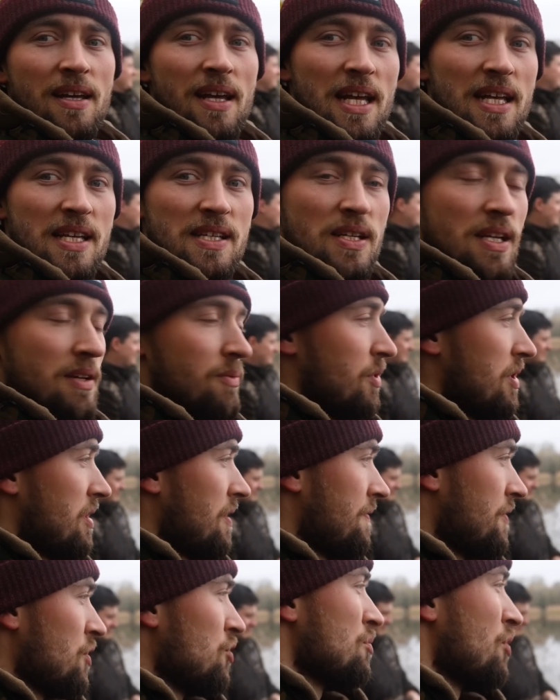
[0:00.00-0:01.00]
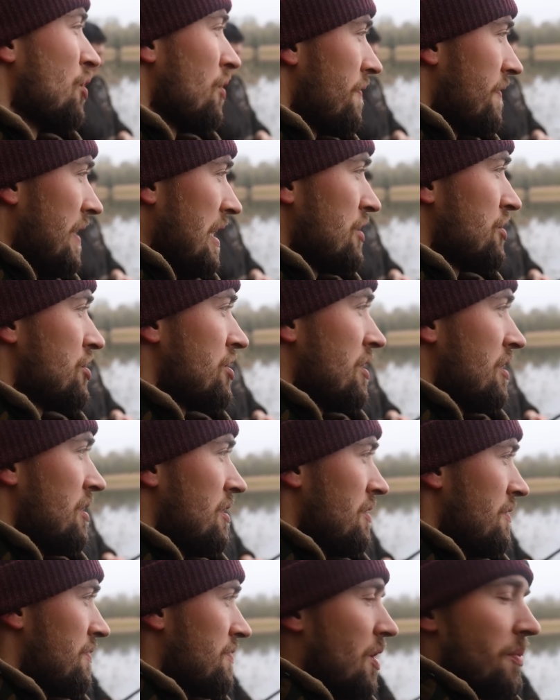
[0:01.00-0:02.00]
is with a few more fish
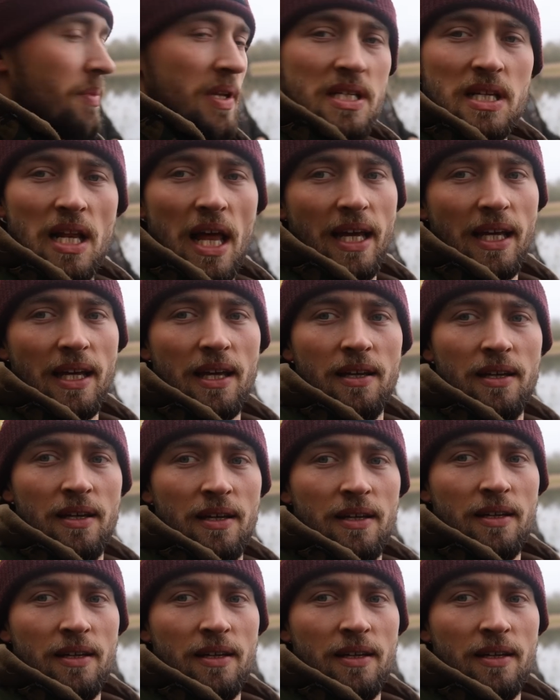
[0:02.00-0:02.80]
from this lake,